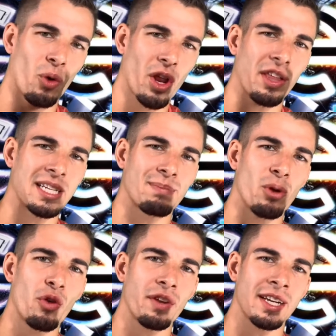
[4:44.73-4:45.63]
one of these
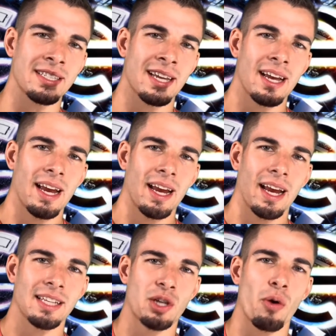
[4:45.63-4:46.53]
movies
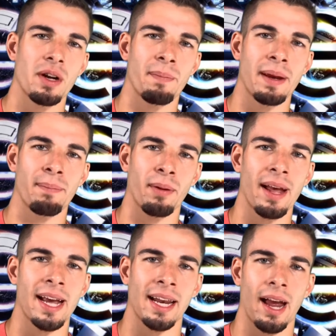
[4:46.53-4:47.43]
is going to be
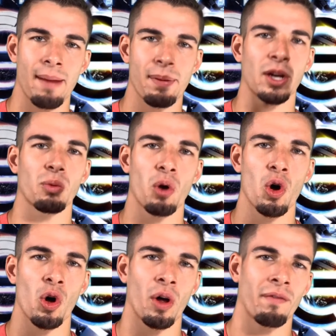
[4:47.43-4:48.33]
playing a bigger
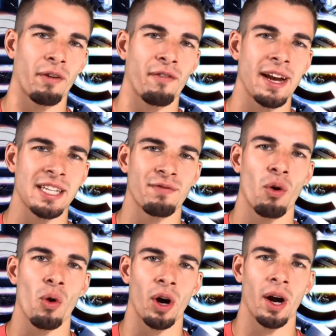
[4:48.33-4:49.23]
role for Phase
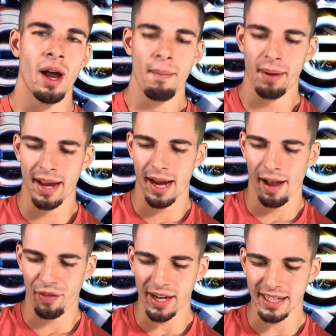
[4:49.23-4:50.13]
4. But I
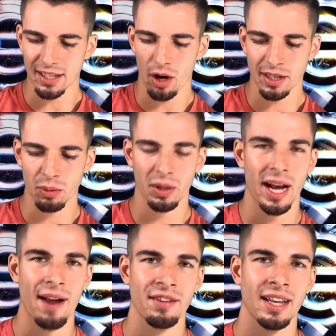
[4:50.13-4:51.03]
think it's also, we're going
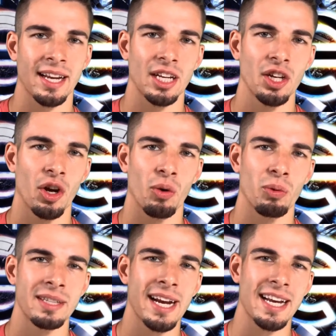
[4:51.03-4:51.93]
to have to
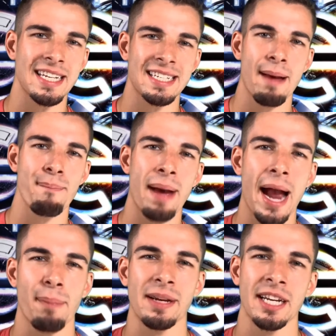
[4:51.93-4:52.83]
we're taking a step
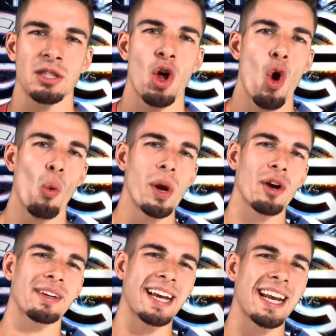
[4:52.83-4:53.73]
back because we
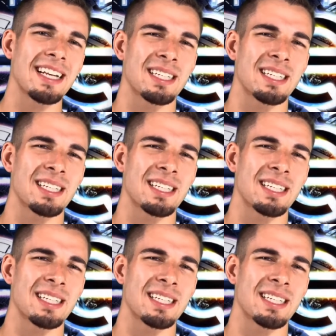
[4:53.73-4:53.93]
are getting